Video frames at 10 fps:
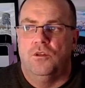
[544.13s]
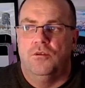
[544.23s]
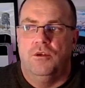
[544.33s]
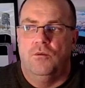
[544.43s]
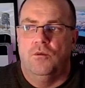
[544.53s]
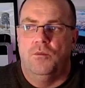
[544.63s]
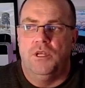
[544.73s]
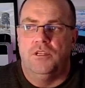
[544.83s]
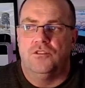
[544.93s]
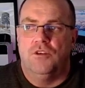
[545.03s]
you were being
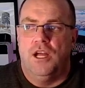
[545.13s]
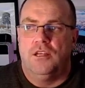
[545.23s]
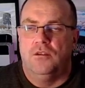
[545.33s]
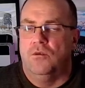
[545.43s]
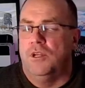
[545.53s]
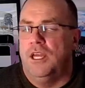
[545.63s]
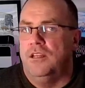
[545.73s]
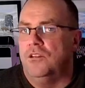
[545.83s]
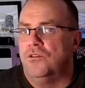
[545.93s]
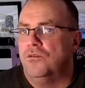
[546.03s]
distracted or you had
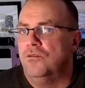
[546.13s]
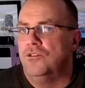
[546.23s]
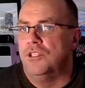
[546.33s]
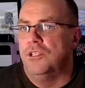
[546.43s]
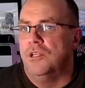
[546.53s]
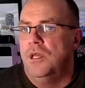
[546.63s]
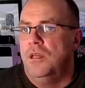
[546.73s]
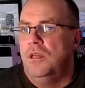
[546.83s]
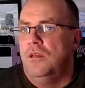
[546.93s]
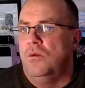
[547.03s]
an intrusion,
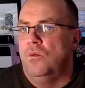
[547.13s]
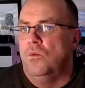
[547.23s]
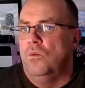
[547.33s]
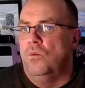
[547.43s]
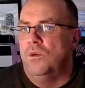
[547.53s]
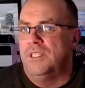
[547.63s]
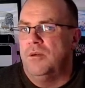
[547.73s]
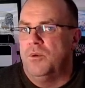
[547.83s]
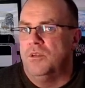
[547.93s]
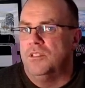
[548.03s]
was
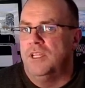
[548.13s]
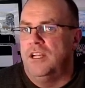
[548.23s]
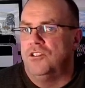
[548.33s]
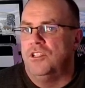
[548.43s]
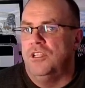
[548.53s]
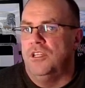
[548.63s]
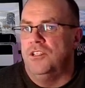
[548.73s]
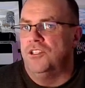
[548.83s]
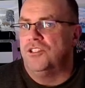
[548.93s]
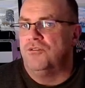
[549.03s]
that person actually a
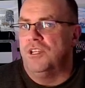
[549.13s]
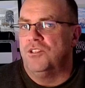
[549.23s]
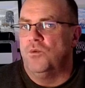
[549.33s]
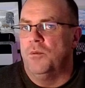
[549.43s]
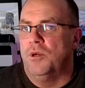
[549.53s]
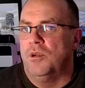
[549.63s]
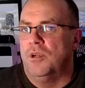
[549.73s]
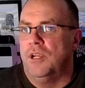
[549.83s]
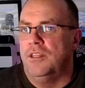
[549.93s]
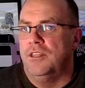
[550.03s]
distressed swimmer?
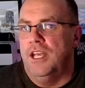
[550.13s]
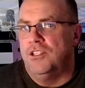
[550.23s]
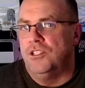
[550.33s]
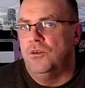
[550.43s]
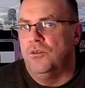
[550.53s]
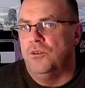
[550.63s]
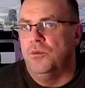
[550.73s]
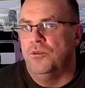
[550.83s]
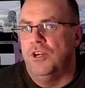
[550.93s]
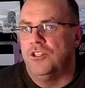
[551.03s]
And did they actually go through the
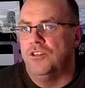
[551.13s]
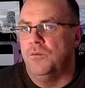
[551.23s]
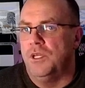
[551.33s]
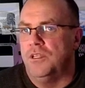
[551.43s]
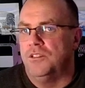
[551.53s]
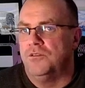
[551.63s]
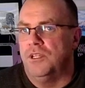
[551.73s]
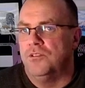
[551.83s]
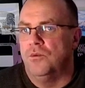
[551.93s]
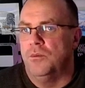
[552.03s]
progression of being a
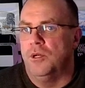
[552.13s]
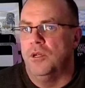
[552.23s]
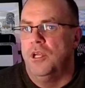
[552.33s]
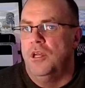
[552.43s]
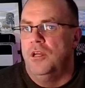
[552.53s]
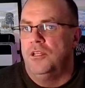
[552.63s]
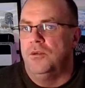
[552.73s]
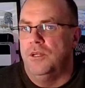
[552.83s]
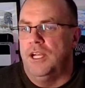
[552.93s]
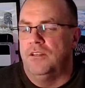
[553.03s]
distressed swimmer to
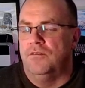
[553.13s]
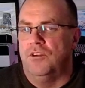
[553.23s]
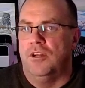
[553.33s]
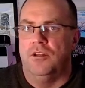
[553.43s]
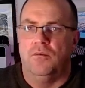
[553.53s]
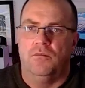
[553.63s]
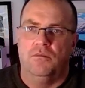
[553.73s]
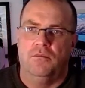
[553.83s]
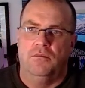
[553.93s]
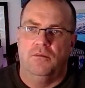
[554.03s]
an active drowning
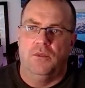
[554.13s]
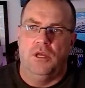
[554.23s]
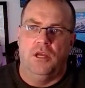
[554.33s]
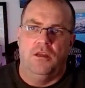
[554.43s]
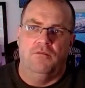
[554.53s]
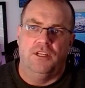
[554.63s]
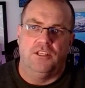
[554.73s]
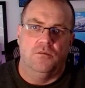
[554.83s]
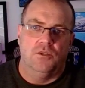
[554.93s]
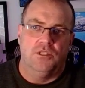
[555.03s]

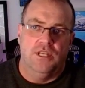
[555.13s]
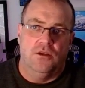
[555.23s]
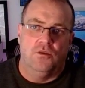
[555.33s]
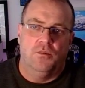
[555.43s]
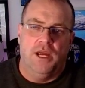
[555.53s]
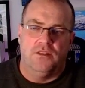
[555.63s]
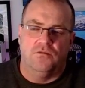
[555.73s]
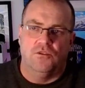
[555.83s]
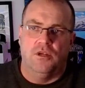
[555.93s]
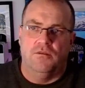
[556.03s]
victim to now to a passive
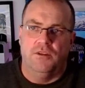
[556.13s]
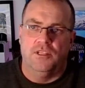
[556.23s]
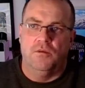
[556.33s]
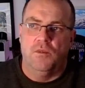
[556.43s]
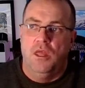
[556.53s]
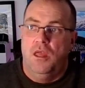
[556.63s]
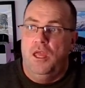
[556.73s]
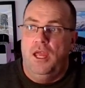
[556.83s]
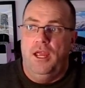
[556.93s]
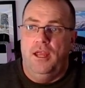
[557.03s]
drowning victim?
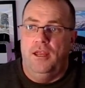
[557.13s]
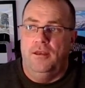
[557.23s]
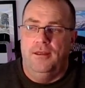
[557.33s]
And